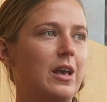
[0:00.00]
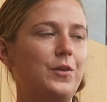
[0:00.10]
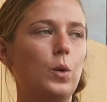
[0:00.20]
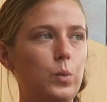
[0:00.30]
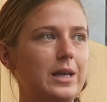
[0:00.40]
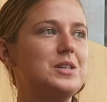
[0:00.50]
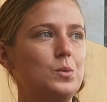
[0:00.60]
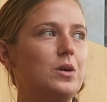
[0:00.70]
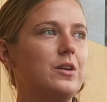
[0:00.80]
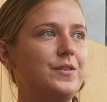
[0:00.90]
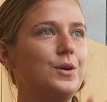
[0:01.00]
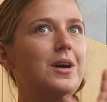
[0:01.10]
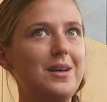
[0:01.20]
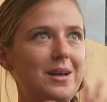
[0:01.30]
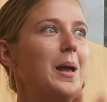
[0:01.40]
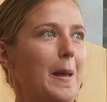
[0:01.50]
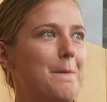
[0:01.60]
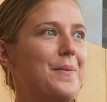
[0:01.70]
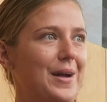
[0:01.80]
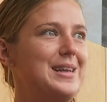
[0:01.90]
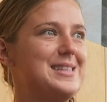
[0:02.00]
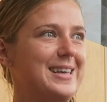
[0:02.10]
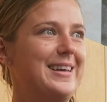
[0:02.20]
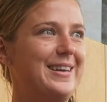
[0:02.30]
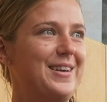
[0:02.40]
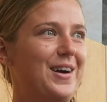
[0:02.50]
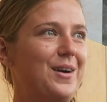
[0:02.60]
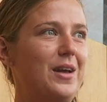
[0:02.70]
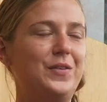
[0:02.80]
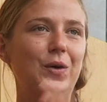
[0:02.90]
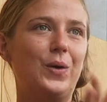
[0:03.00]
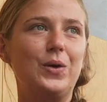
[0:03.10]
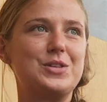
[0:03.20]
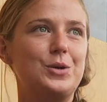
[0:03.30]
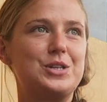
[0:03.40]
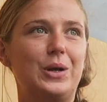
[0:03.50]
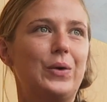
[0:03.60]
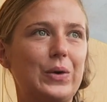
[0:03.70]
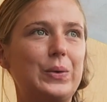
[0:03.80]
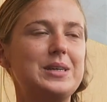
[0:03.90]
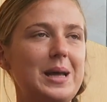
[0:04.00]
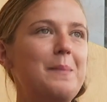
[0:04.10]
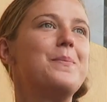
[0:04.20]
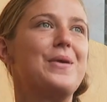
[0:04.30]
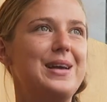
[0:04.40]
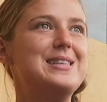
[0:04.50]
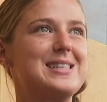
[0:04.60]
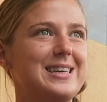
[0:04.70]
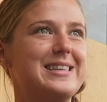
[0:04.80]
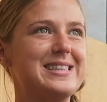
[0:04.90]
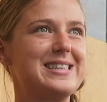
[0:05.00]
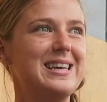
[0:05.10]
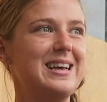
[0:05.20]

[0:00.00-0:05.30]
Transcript: If you're weird and wonderful, embrace it, If you're socially awkward, embrace it.